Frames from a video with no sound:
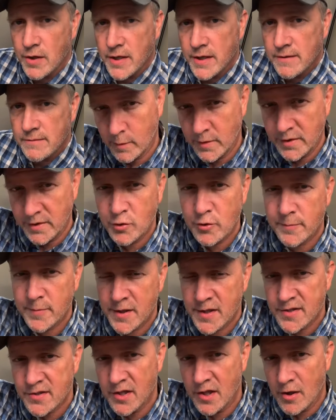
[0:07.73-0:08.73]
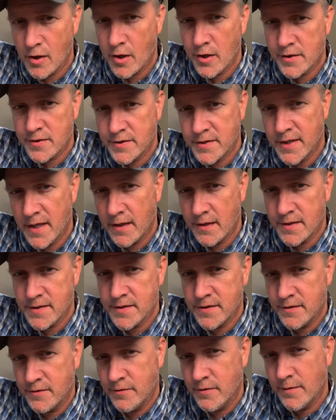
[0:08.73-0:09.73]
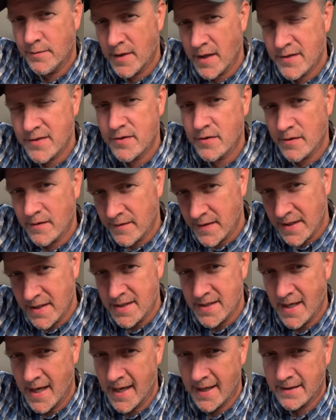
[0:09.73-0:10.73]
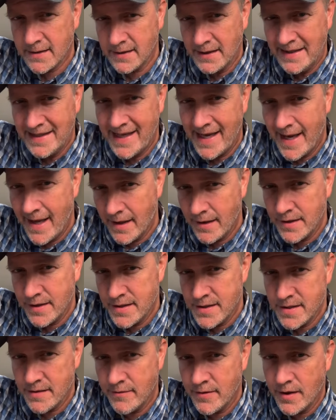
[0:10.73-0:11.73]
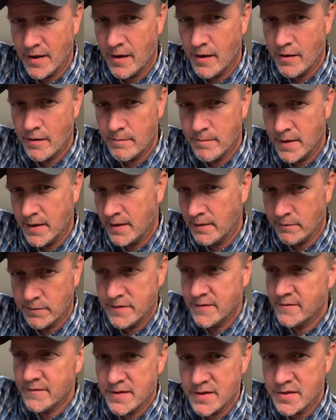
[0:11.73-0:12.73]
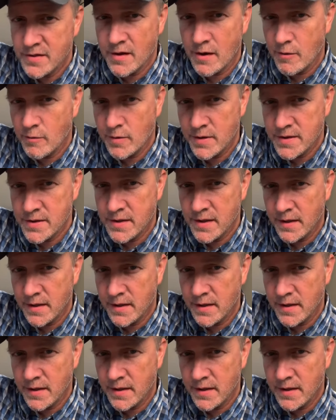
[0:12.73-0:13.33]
We do it because the lawyers tell us to. I'm not sure of the exact legalities of it all, but we've just always done it.